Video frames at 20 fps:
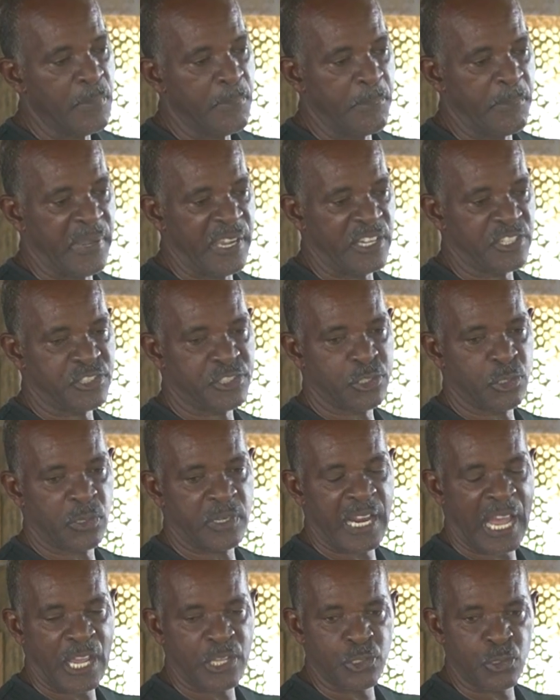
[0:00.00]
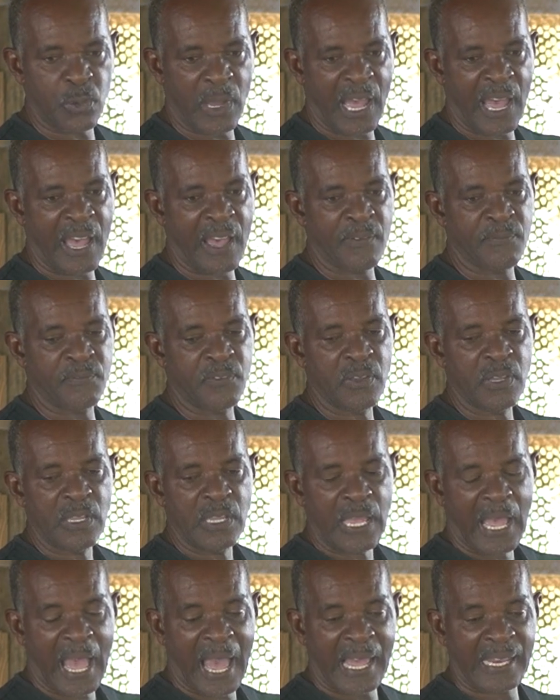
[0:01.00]
make sure that you have
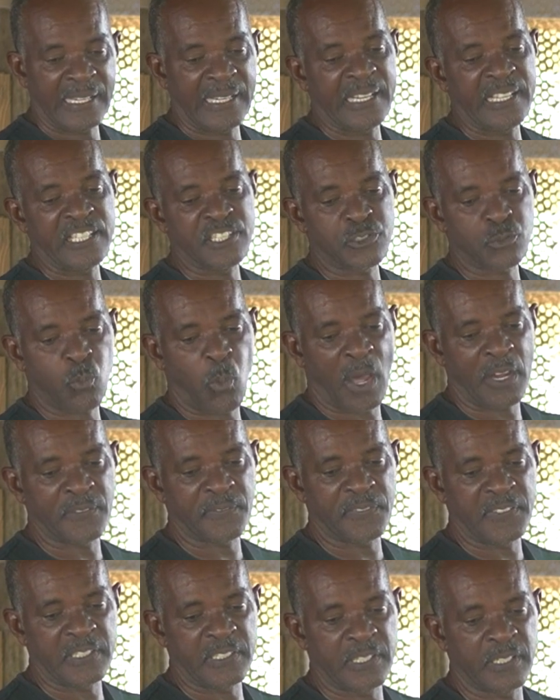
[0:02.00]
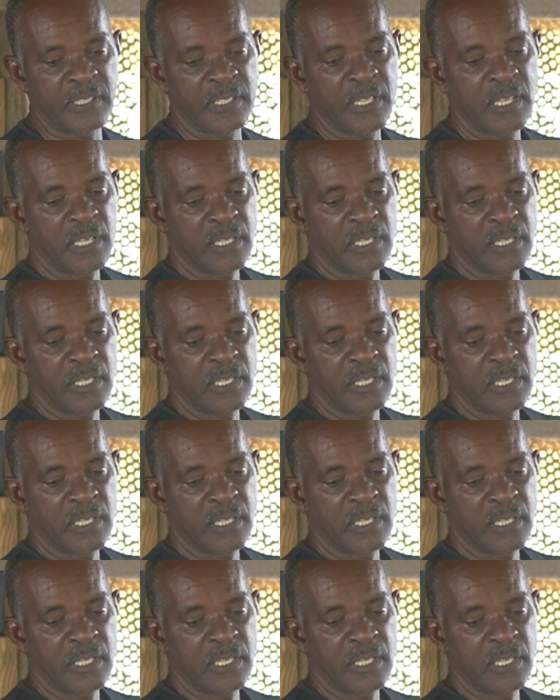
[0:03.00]
at least one feeder.